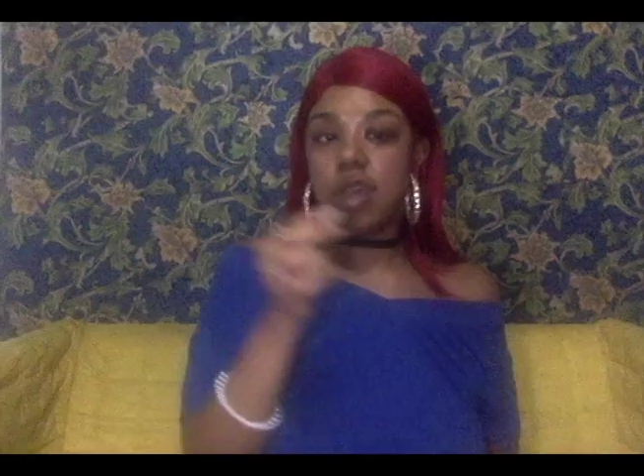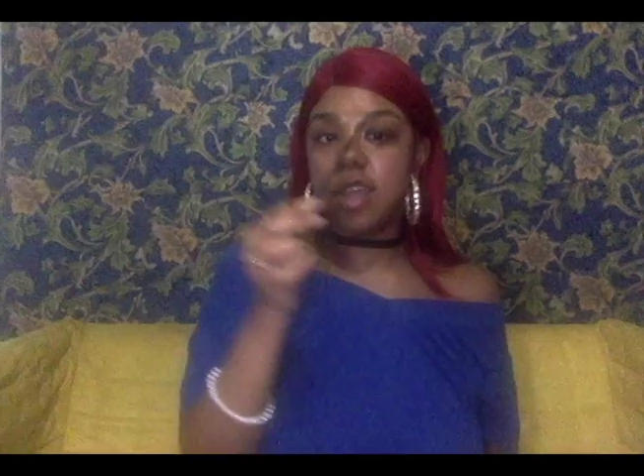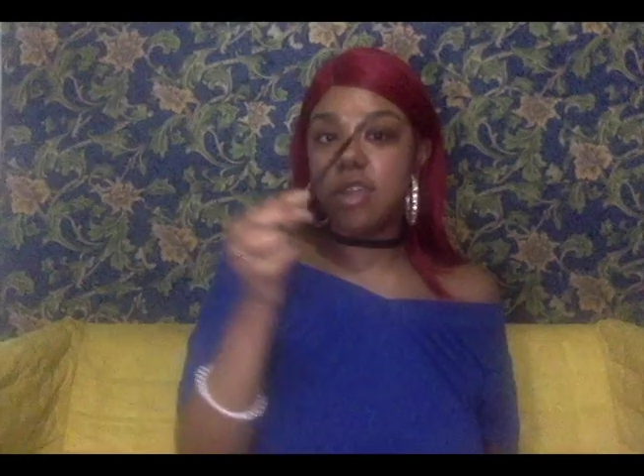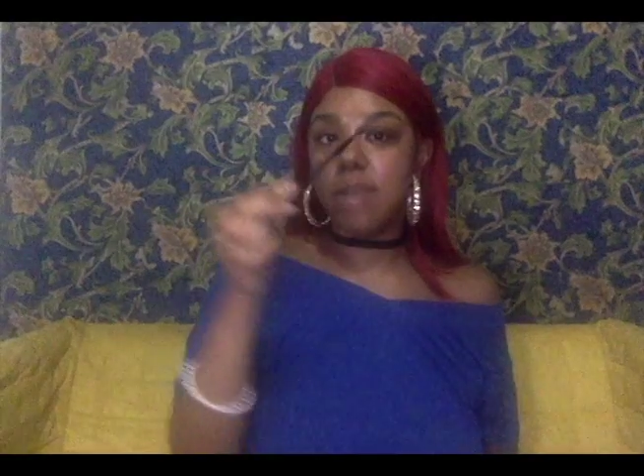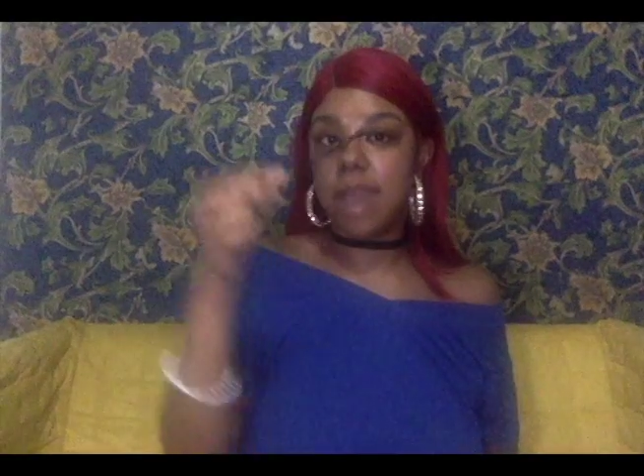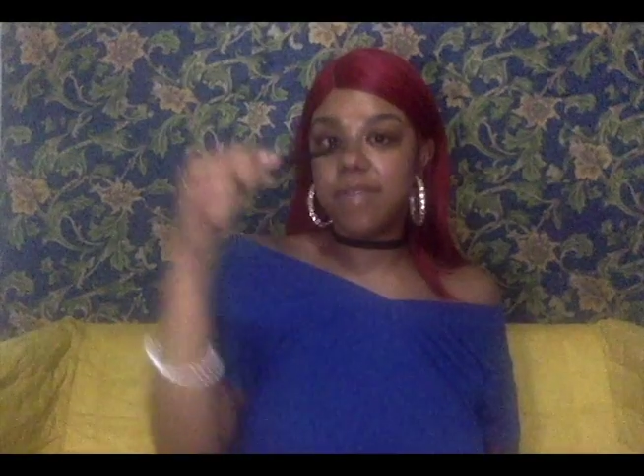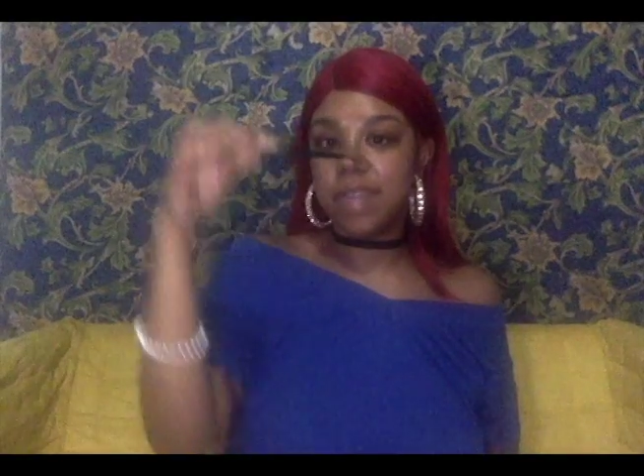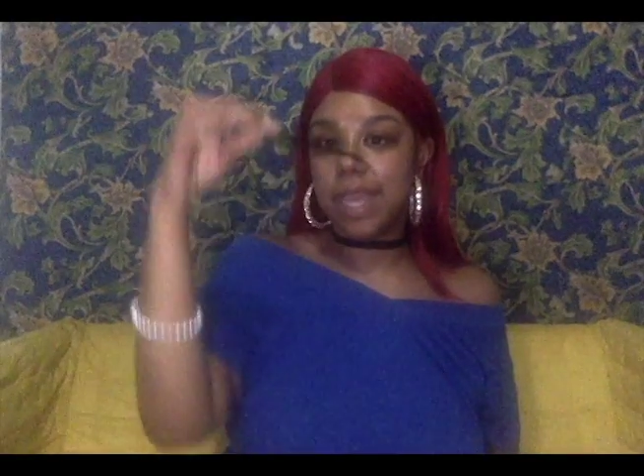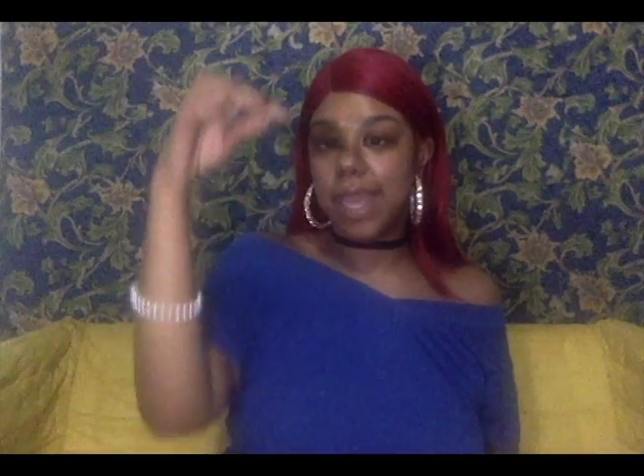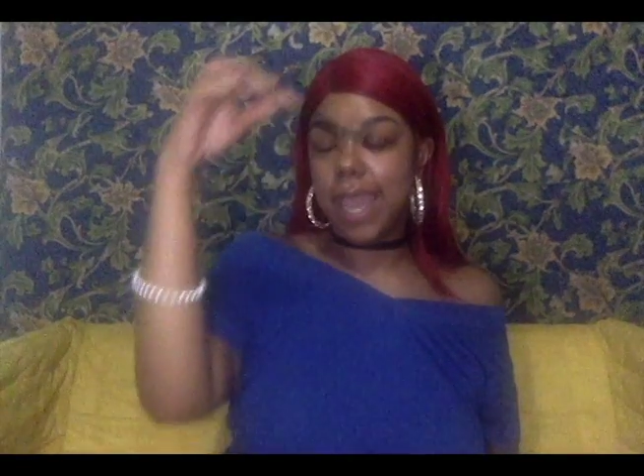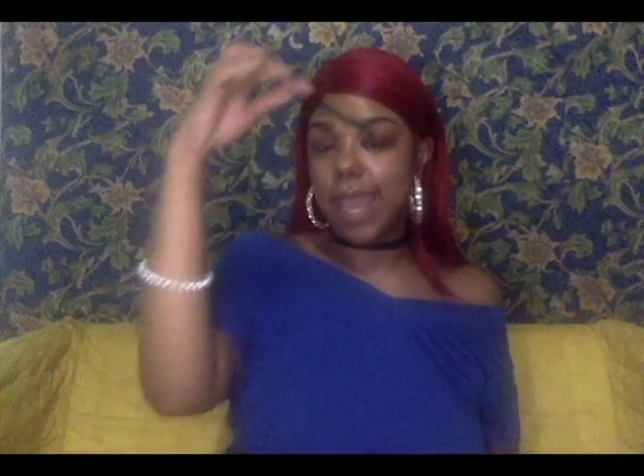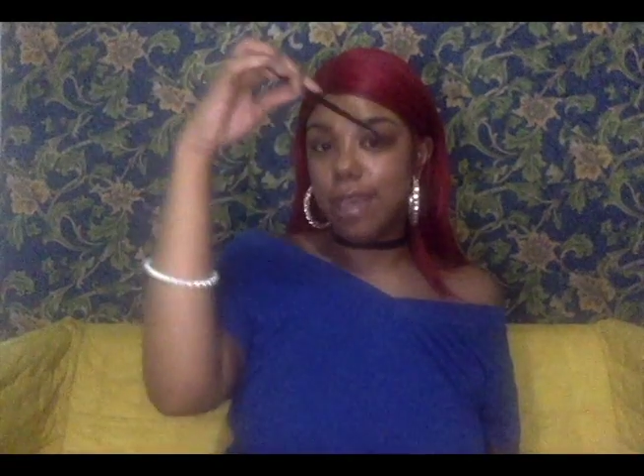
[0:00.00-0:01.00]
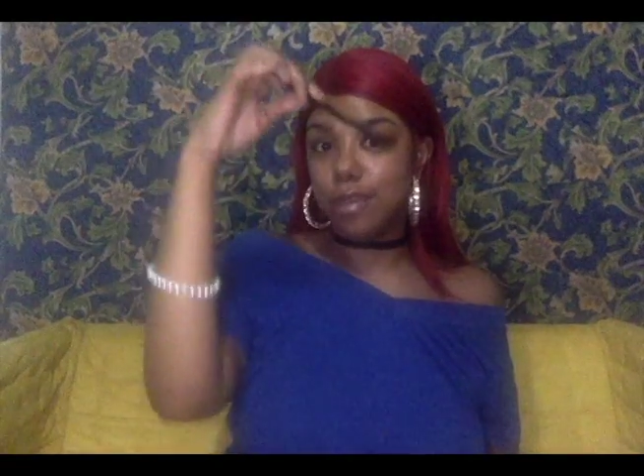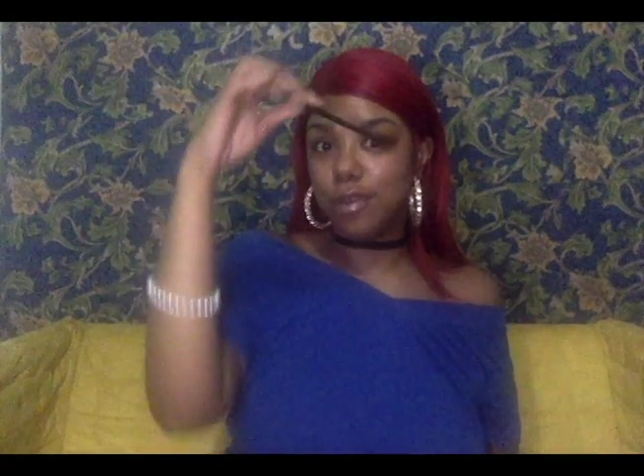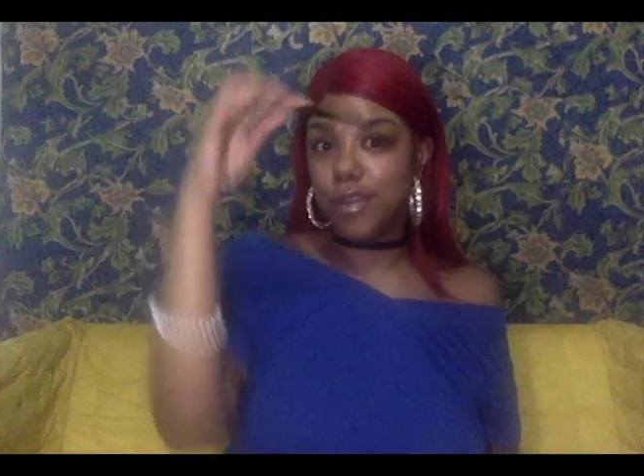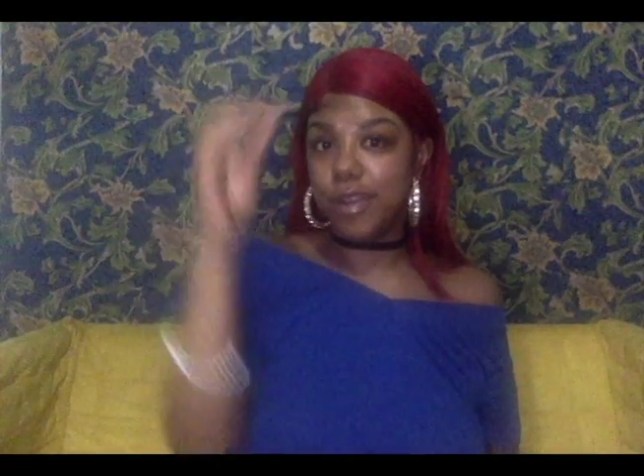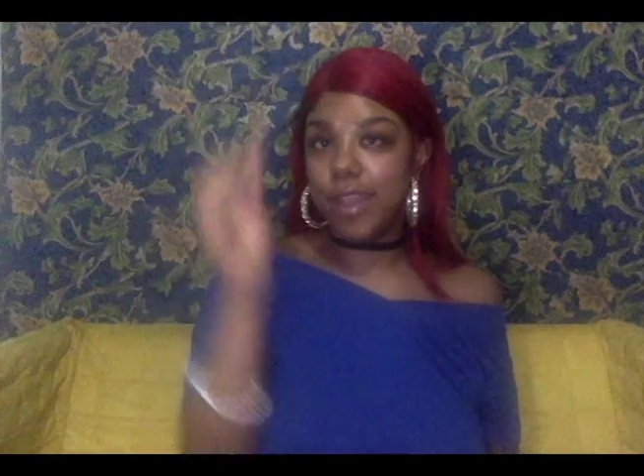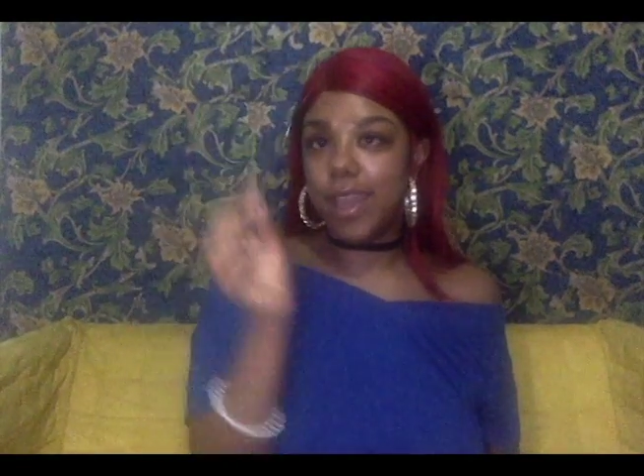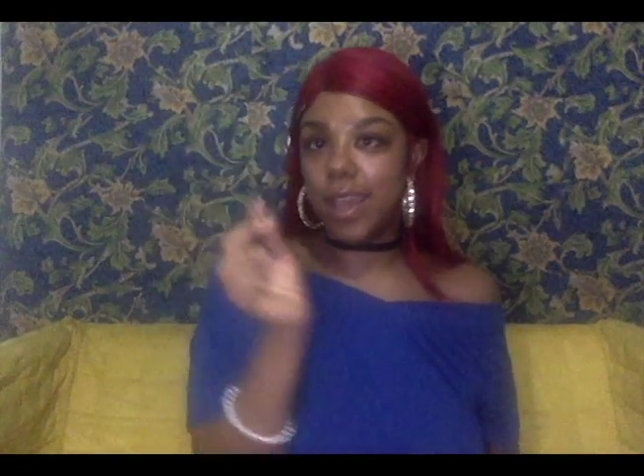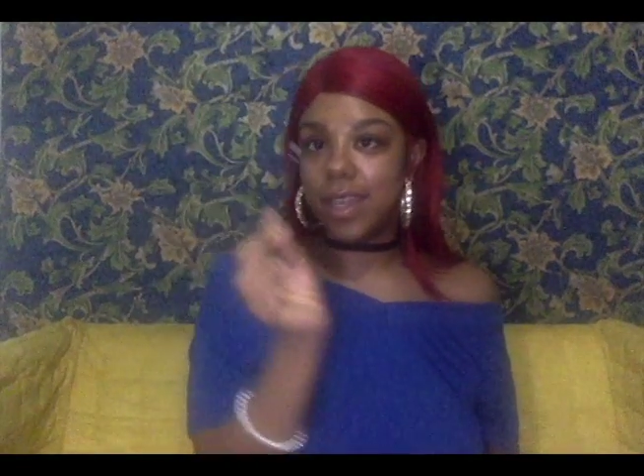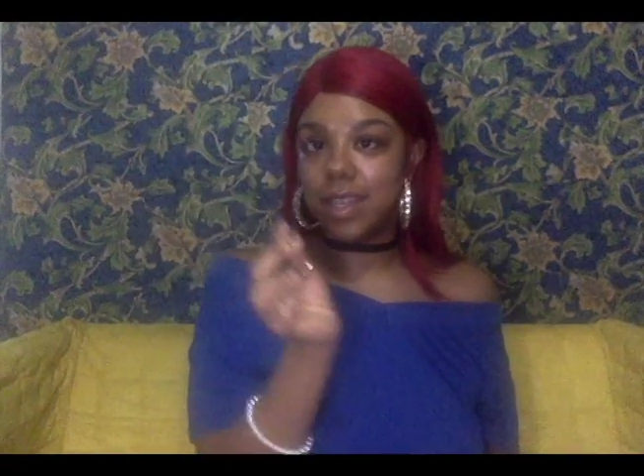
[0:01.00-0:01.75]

don't have to like angle your hand.